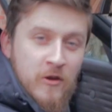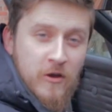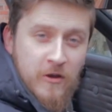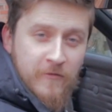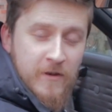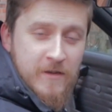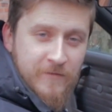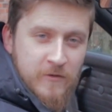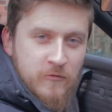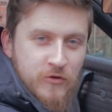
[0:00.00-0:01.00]
Not an overly
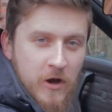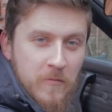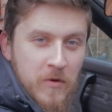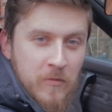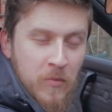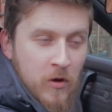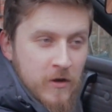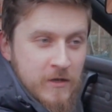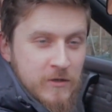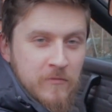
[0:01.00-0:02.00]
difficult job, but
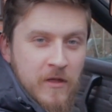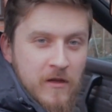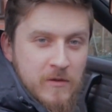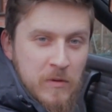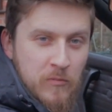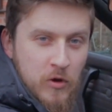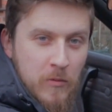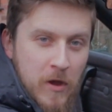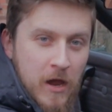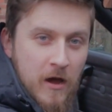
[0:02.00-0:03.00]
it's something that's been
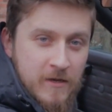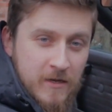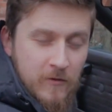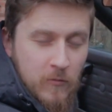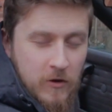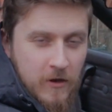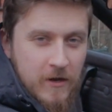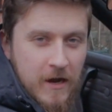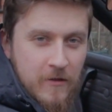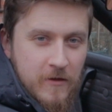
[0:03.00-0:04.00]
bugging me. I didn't want to go
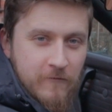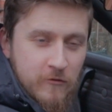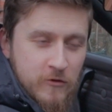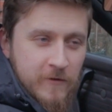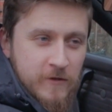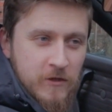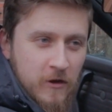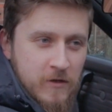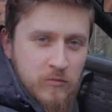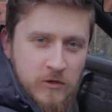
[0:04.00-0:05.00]
down the route of the
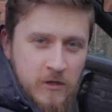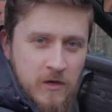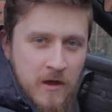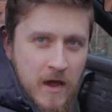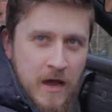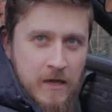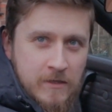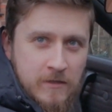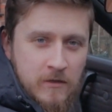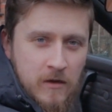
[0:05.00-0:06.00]
start button as
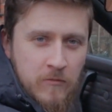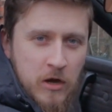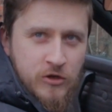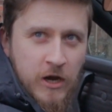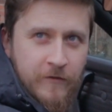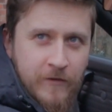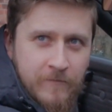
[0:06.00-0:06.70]
I'm not chav.